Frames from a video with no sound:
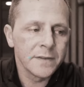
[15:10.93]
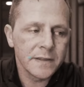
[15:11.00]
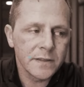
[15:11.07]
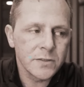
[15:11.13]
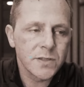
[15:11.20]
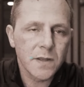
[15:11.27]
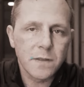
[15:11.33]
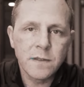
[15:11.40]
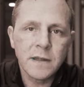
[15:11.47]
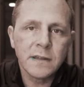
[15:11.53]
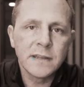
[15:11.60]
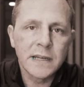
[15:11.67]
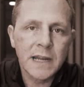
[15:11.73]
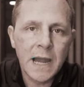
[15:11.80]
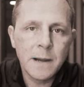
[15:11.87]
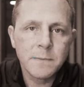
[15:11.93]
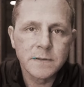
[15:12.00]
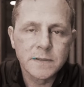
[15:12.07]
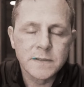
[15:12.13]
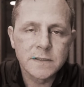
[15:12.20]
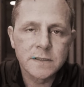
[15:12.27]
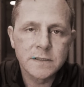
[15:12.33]
think there's a thing that
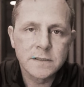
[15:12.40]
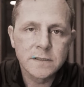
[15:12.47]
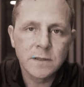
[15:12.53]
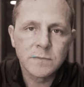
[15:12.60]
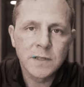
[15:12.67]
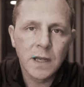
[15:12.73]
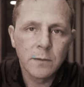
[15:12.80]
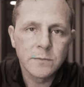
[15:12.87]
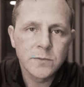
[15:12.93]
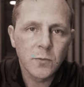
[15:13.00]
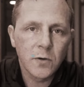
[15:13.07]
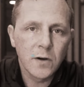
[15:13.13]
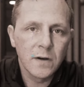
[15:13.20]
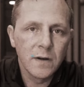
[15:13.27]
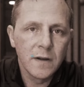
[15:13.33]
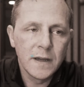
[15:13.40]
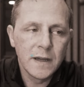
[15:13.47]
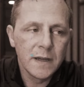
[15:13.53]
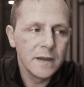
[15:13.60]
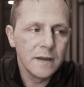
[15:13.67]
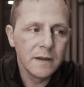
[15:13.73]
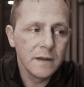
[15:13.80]
happens sometimes where
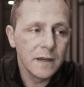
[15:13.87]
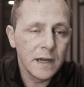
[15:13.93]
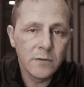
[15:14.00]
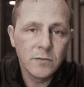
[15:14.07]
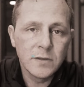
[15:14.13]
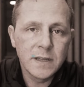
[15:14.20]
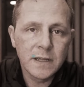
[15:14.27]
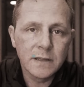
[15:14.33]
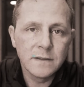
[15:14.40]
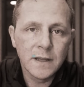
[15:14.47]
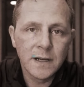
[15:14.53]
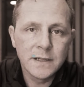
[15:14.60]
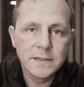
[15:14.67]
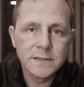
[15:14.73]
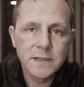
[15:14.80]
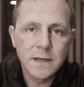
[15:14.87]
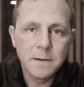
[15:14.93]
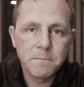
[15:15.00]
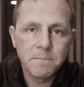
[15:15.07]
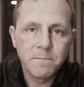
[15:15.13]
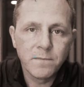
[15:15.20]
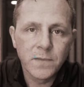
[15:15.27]
everything lines up.
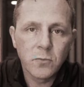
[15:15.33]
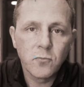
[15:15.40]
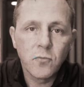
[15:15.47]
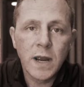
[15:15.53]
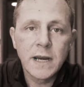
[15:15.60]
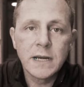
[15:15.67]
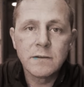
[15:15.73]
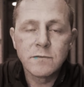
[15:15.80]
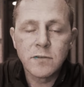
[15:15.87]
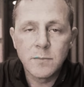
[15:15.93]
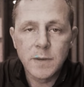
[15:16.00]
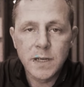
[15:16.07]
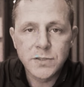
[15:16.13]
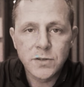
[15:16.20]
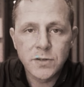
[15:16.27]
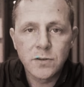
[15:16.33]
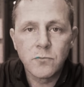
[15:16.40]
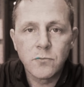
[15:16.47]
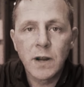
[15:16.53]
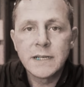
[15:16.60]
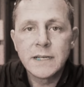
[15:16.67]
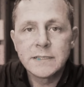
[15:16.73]
The right information, the
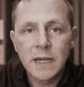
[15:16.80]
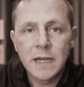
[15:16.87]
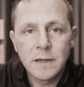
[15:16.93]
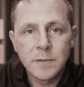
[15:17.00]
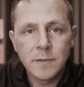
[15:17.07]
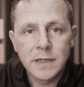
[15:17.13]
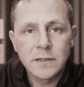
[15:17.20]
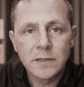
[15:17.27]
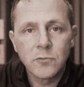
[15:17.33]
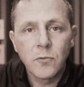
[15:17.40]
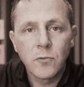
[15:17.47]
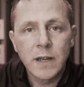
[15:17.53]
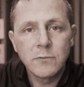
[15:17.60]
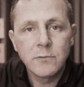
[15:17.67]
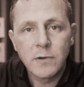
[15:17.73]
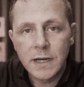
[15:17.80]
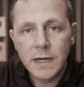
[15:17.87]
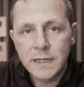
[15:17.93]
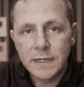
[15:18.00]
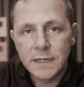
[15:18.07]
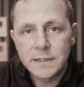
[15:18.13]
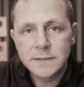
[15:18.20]
right timing, the right
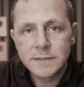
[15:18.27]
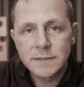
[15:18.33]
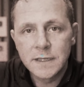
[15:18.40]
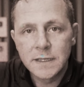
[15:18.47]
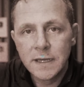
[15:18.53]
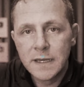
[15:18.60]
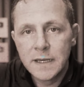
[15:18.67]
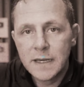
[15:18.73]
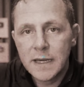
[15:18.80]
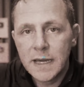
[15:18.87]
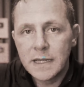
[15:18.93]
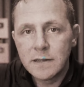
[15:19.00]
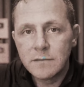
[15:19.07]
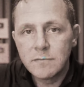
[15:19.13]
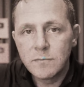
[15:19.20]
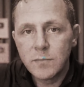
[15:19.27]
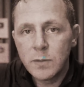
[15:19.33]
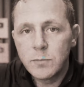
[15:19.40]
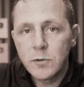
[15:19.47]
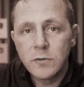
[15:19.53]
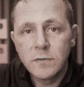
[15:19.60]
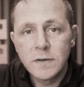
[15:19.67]
readiness. And
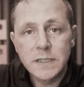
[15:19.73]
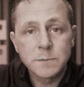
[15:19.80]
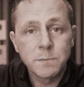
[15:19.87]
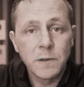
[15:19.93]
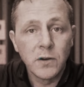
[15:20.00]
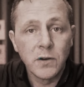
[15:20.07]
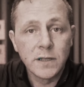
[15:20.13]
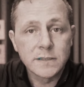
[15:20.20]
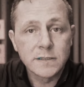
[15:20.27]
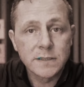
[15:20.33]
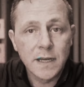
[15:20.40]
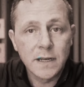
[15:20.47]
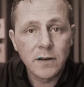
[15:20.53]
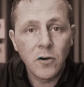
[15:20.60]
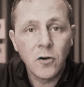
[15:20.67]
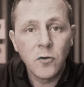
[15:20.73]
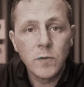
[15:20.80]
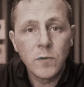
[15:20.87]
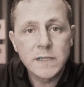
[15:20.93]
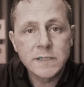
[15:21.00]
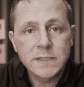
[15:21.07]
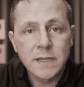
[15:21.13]
people who've experienced that
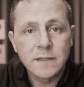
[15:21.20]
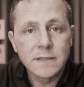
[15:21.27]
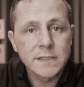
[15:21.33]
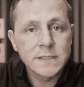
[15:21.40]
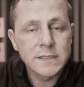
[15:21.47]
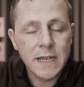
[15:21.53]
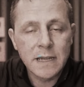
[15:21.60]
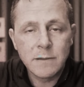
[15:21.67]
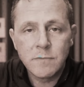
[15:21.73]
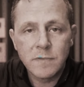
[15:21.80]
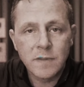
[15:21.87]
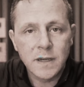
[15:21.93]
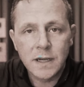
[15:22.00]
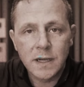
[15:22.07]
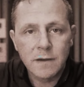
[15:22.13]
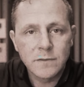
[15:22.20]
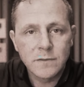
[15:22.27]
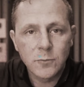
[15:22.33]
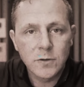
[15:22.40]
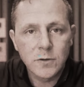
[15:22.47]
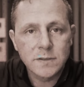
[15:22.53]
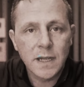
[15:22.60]
always say the same thing
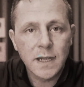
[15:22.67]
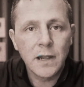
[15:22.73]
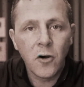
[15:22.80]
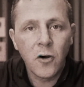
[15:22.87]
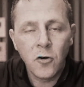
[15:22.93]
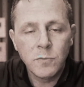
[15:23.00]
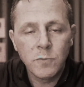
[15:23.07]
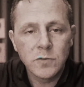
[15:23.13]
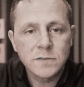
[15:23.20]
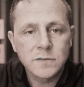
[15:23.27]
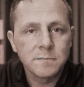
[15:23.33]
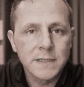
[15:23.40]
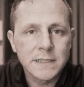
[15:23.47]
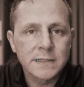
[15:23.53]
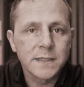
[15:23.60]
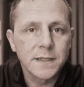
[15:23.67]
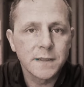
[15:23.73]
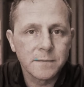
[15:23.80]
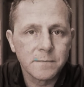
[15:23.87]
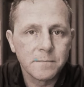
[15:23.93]
afterwards. I almost missed it.